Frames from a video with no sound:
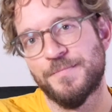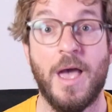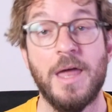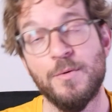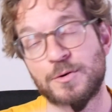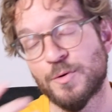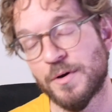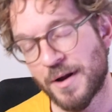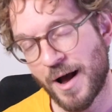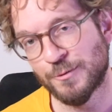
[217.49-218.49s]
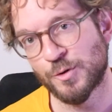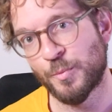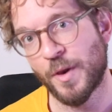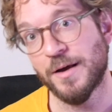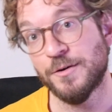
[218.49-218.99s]
And if you wish to learn how to
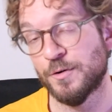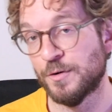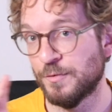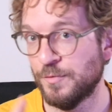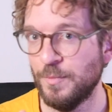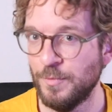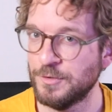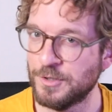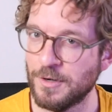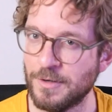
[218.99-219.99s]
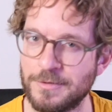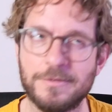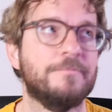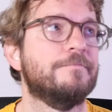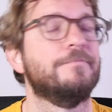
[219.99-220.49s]
plan your full moon
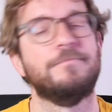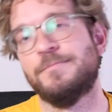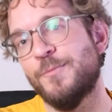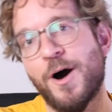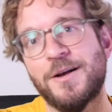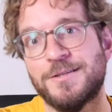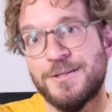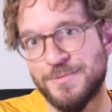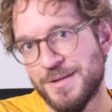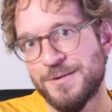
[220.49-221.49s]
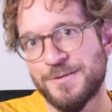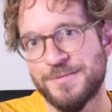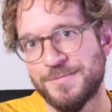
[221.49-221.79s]
shots, watch this video.